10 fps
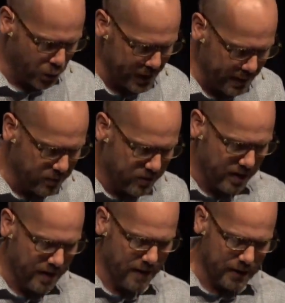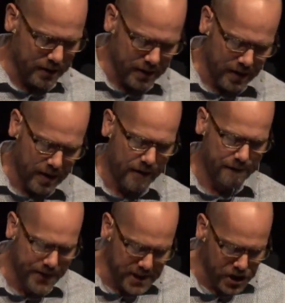dreams,
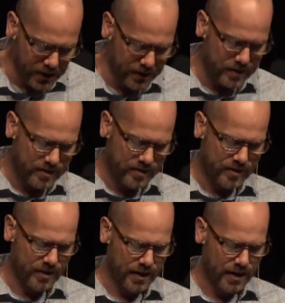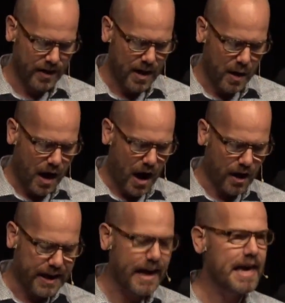visions
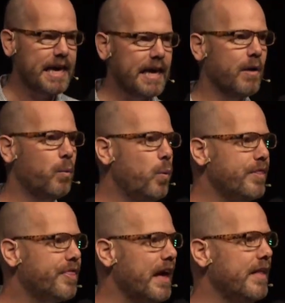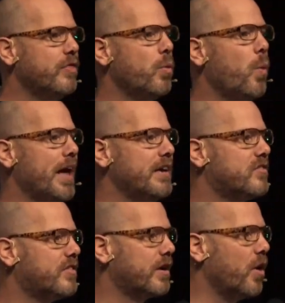are key within the
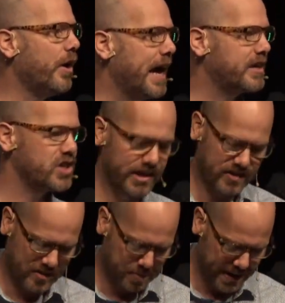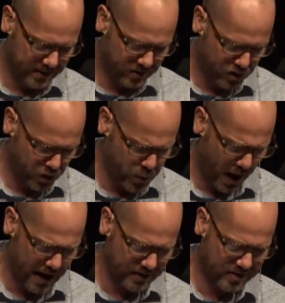ways that God actually speaks to
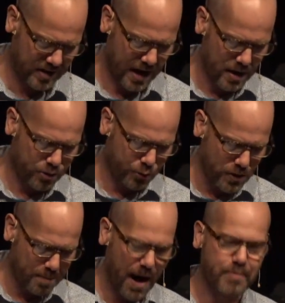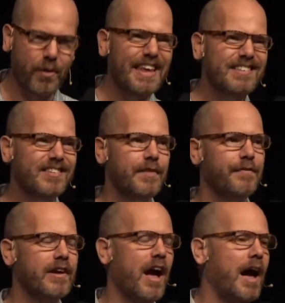us through the Bible. And there's
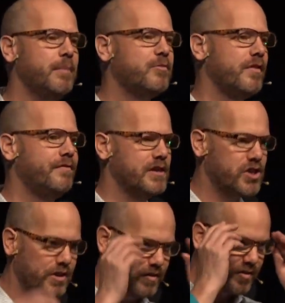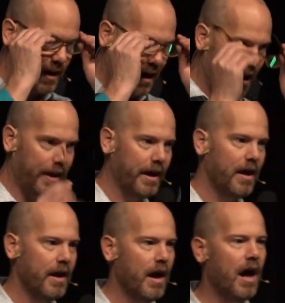different kinds of visions that I've
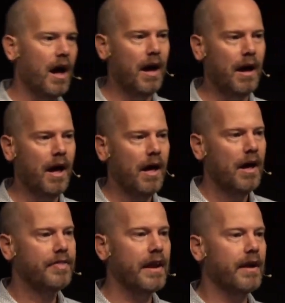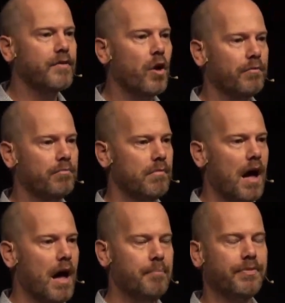got
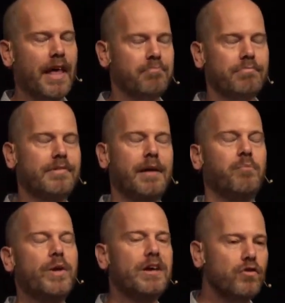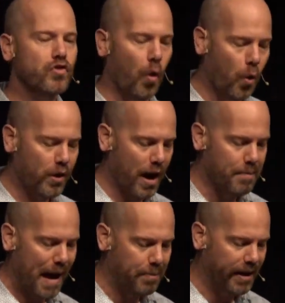that we can talk
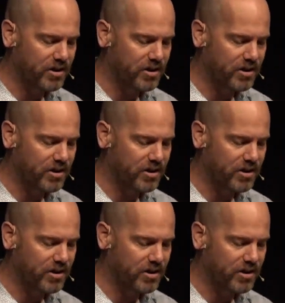about, but